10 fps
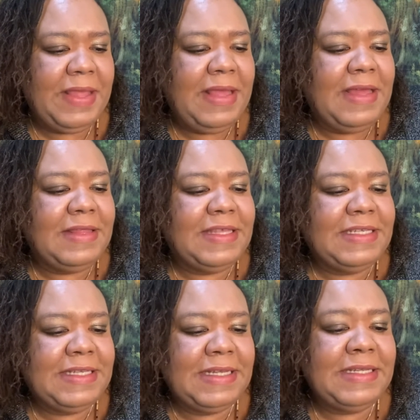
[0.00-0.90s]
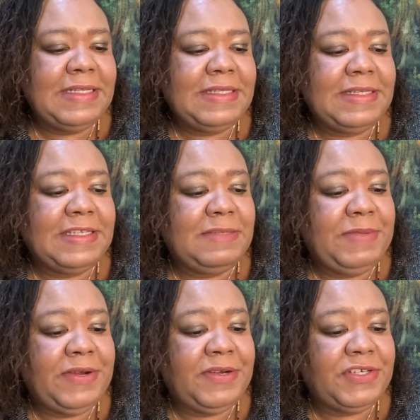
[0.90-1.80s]
This is the
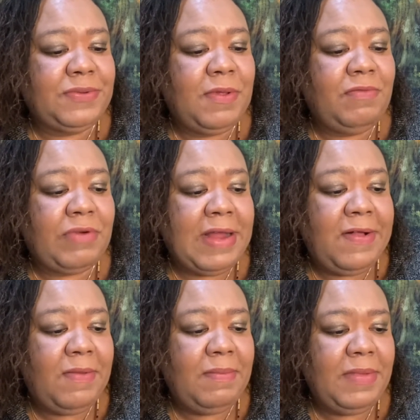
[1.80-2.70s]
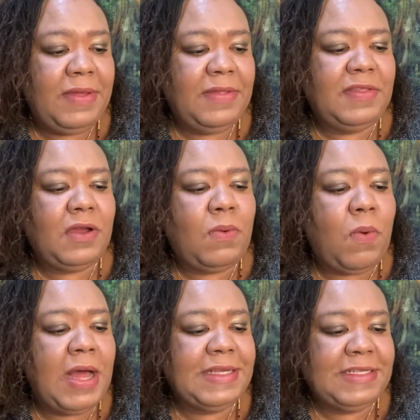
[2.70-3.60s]
spiritual realm, the
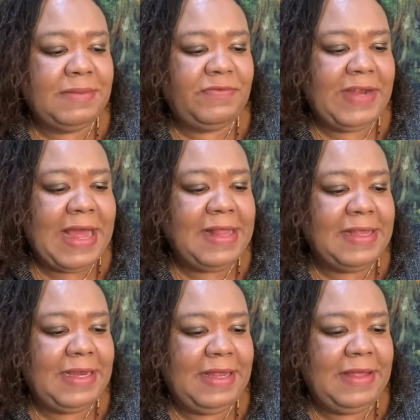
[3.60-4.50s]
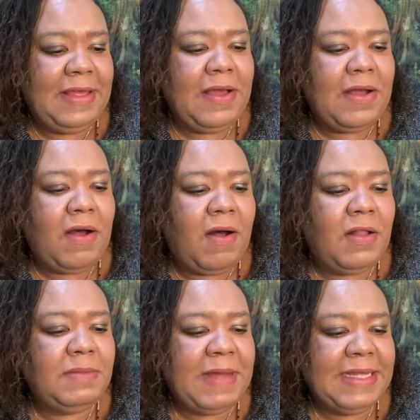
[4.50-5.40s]
quantum reality,
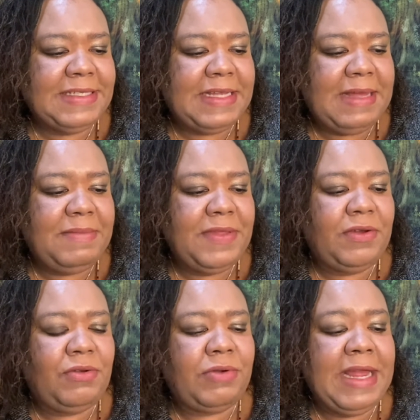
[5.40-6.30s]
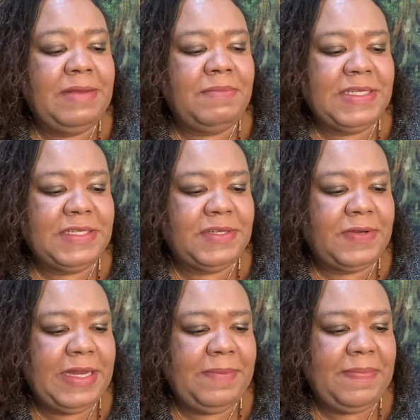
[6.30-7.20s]
called by some the great
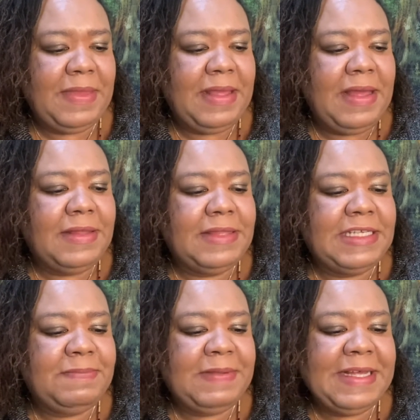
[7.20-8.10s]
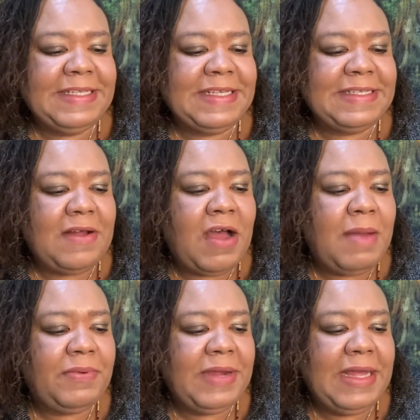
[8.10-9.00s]
mystery. This place doesn't
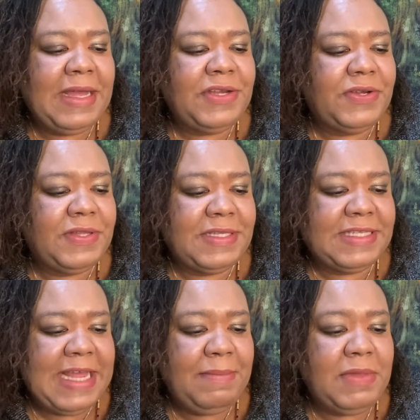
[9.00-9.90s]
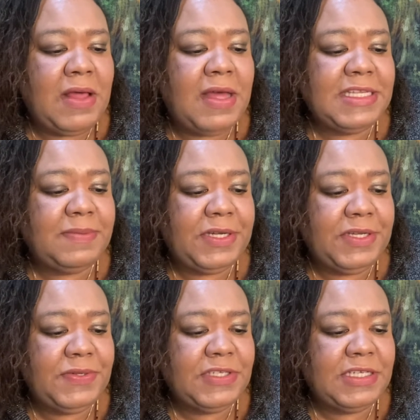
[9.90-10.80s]
operate under the same laws we're
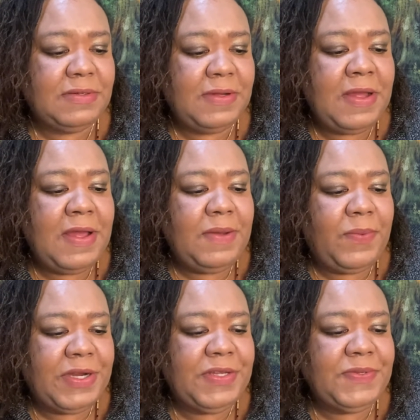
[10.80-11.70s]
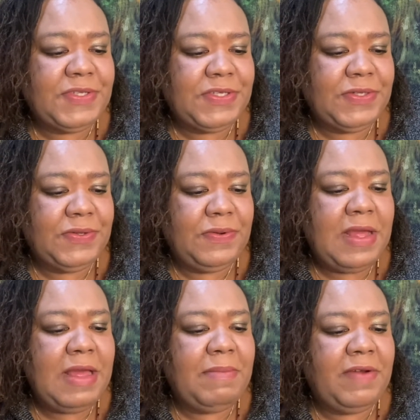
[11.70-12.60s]
used to,
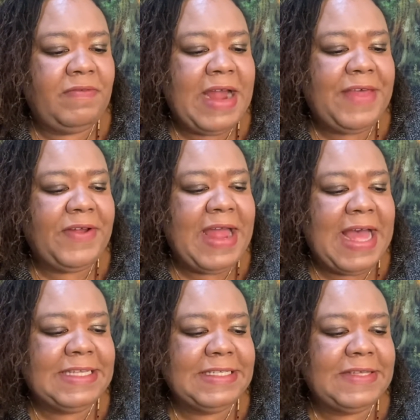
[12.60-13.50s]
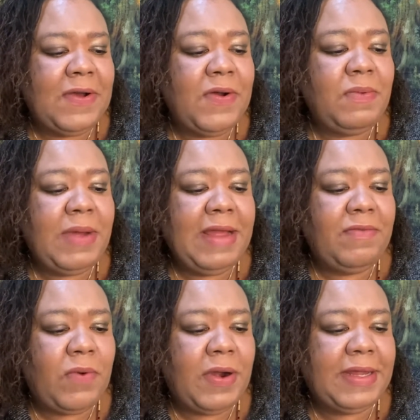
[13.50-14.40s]
but rather has its own way of
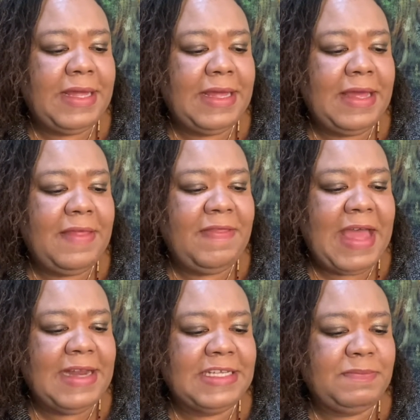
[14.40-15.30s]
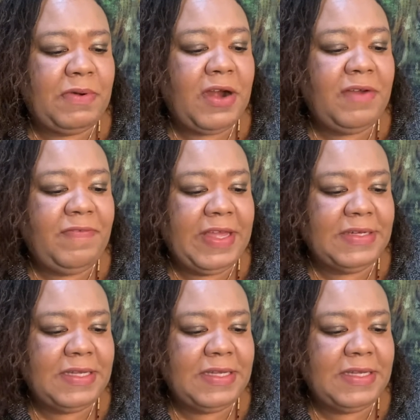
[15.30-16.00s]
working that is perfect,